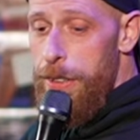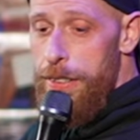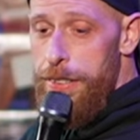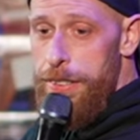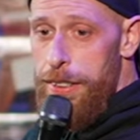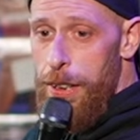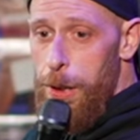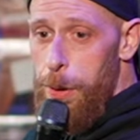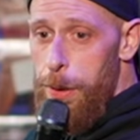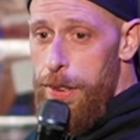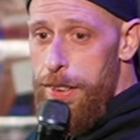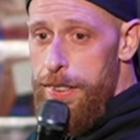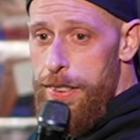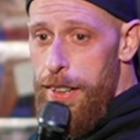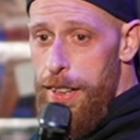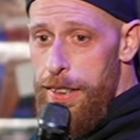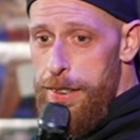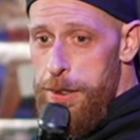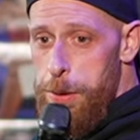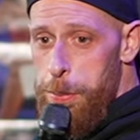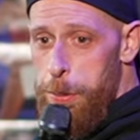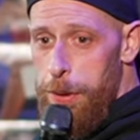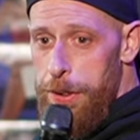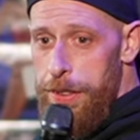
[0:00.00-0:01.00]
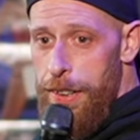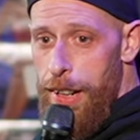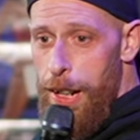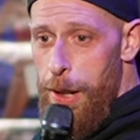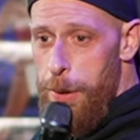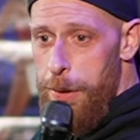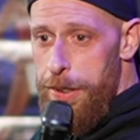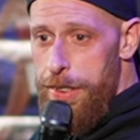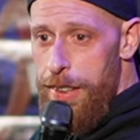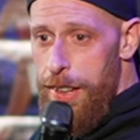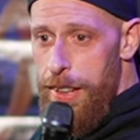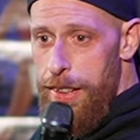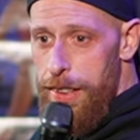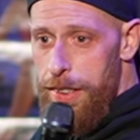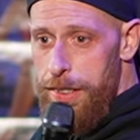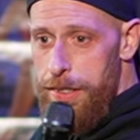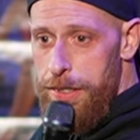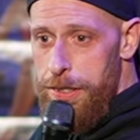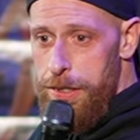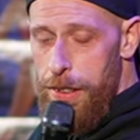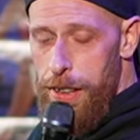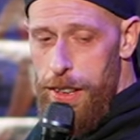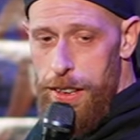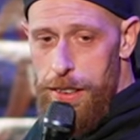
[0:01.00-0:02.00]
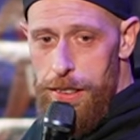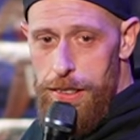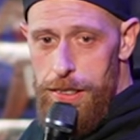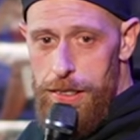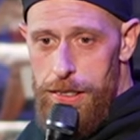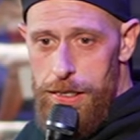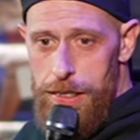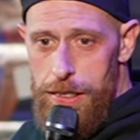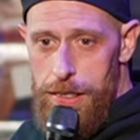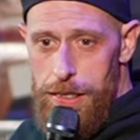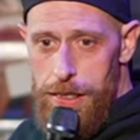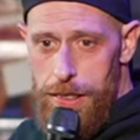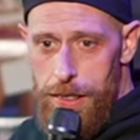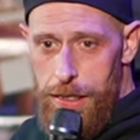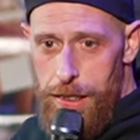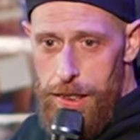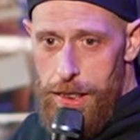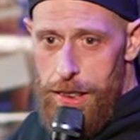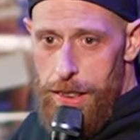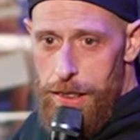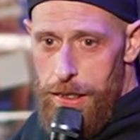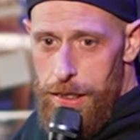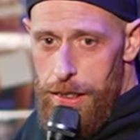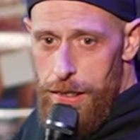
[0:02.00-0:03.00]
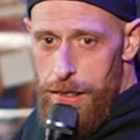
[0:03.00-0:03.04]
so accessible nowadays, right?